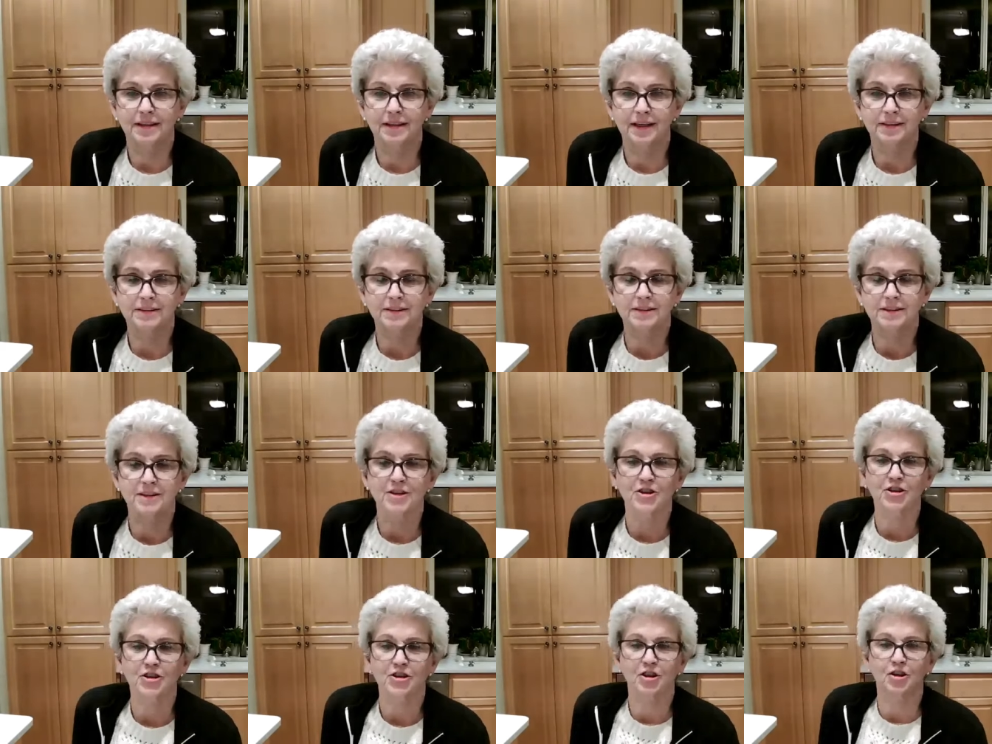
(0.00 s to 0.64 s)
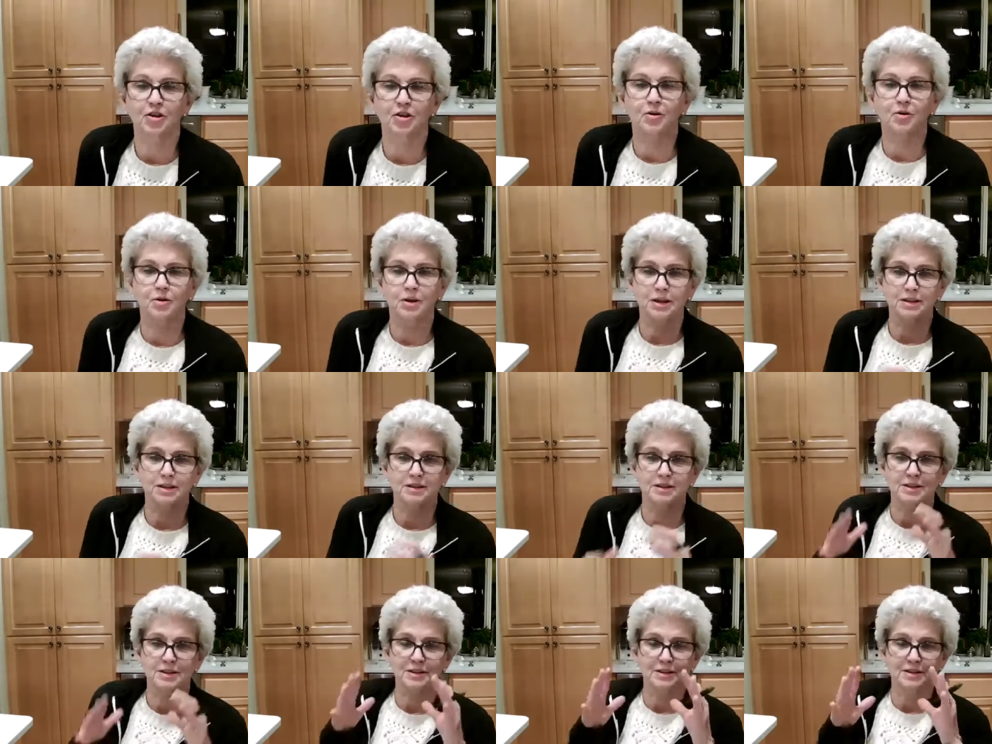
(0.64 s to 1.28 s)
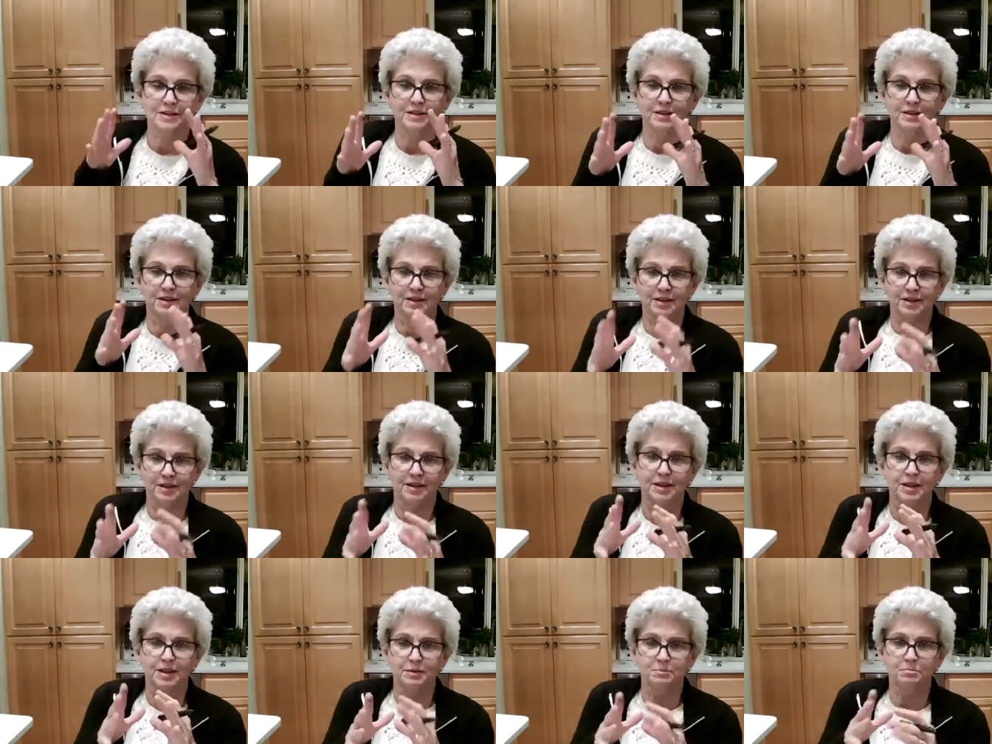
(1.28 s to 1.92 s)
He has to show his
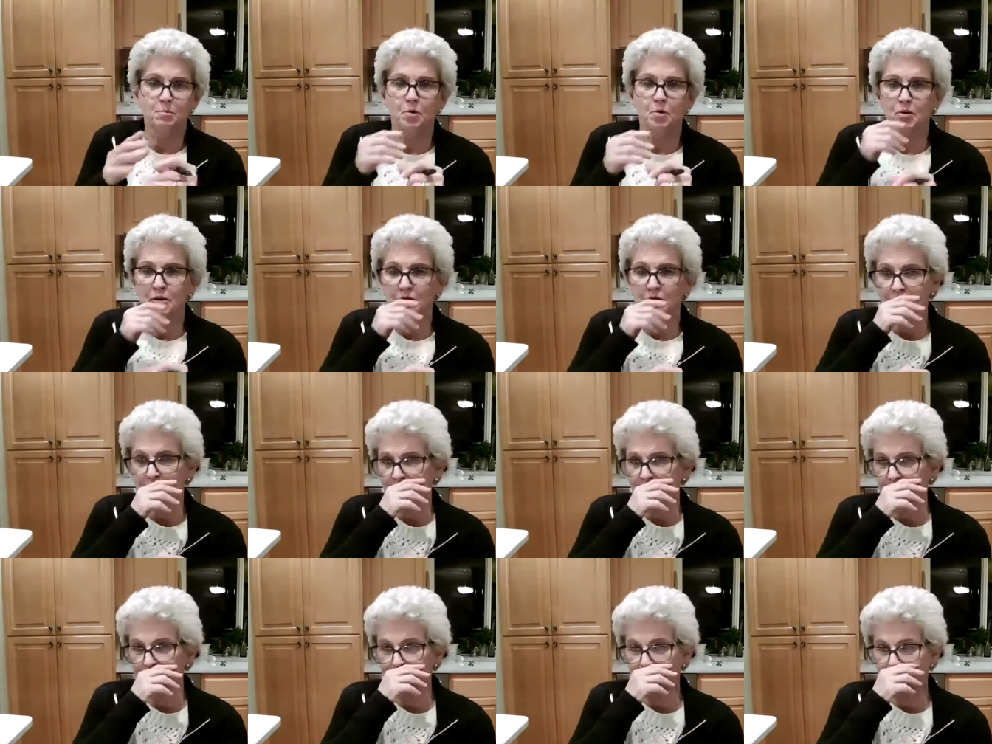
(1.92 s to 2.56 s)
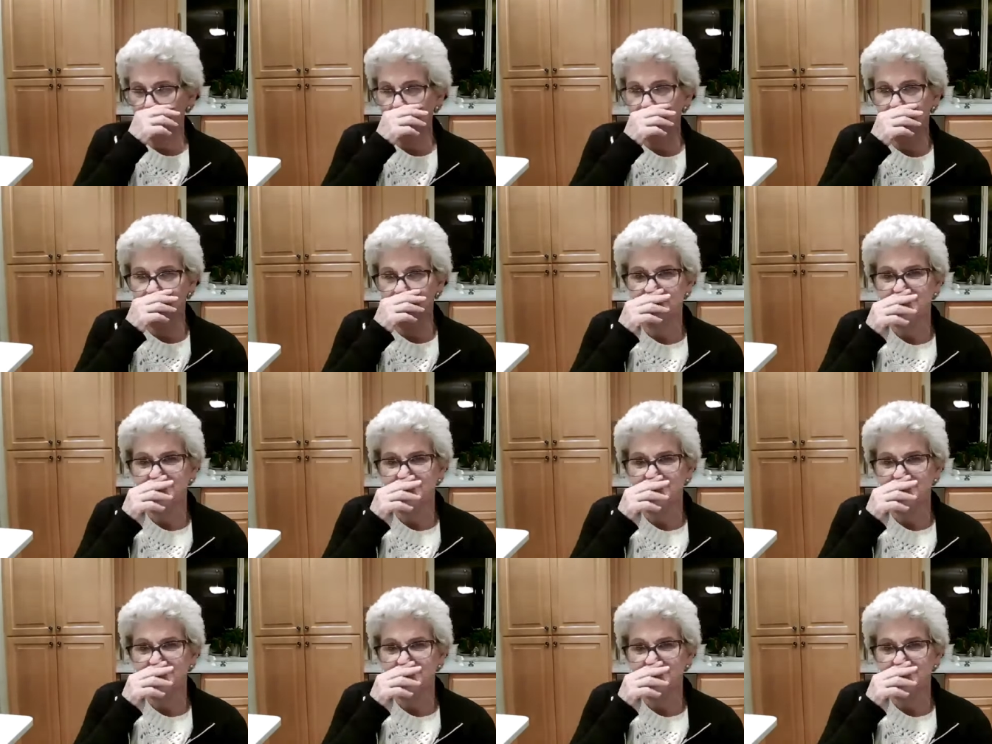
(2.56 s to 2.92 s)
importance.